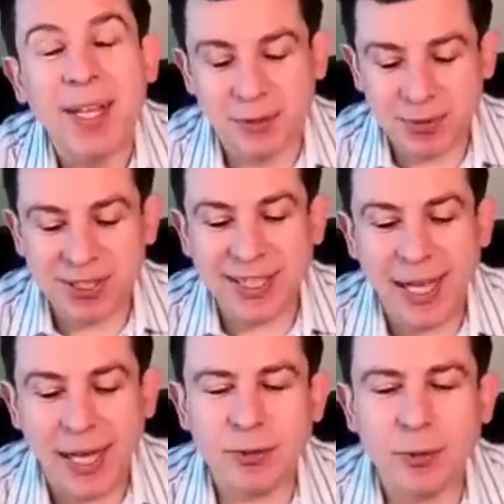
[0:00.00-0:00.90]
and we see
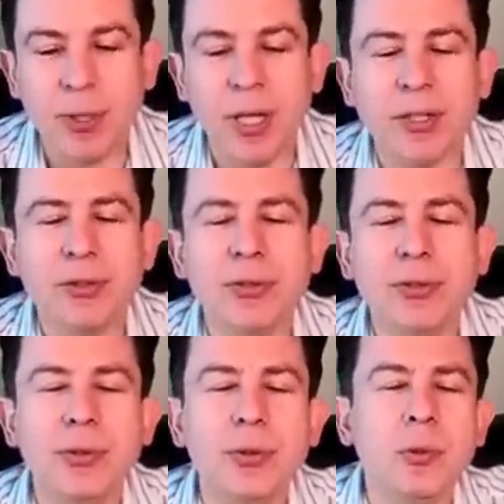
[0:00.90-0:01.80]
cats who are like
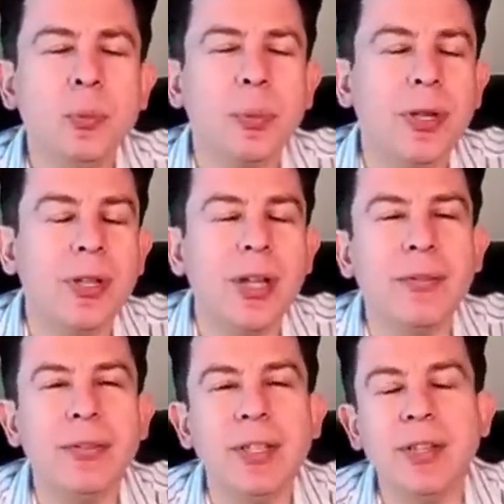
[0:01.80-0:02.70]
super
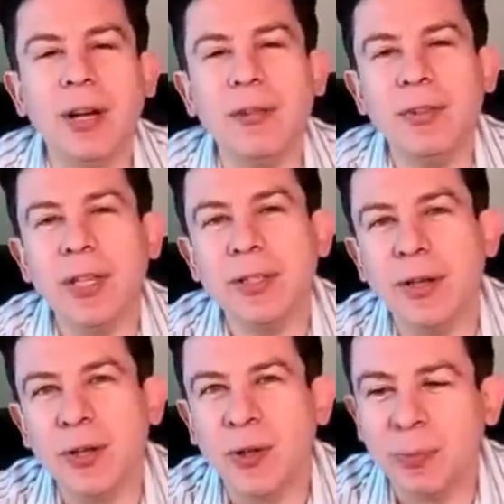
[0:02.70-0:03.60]
lovey dovey at
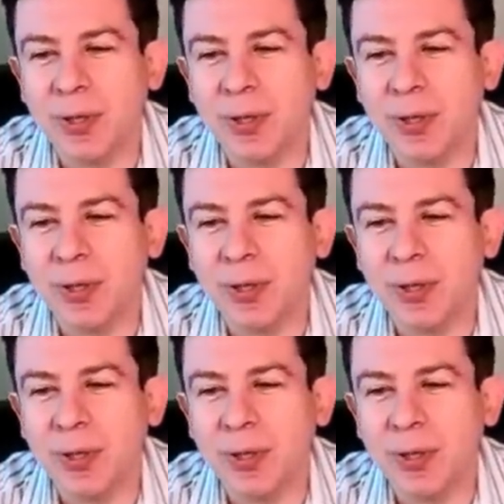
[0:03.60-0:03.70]
home.